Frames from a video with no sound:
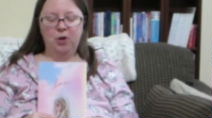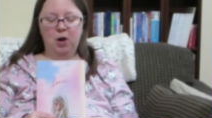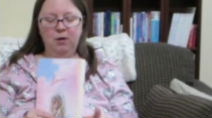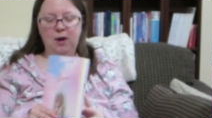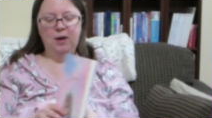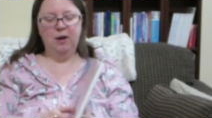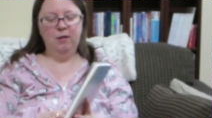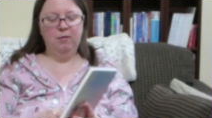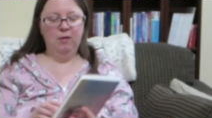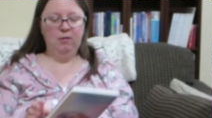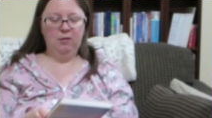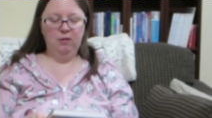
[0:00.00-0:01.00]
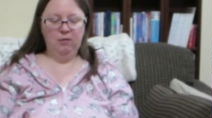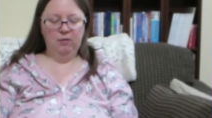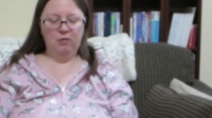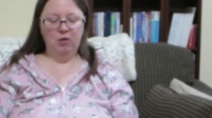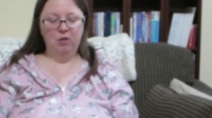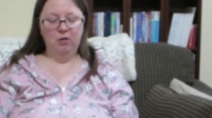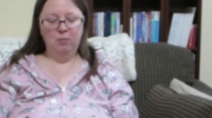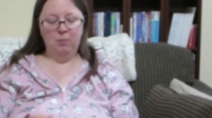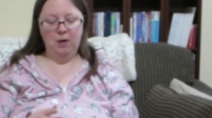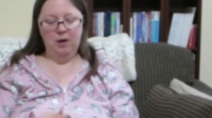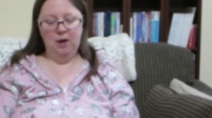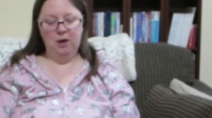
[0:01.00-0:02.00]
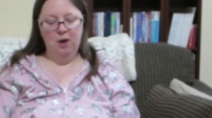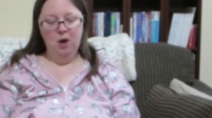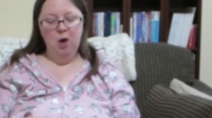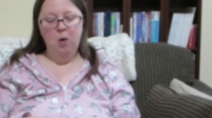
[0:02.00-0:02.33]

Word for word: All right, guys, let's get started reading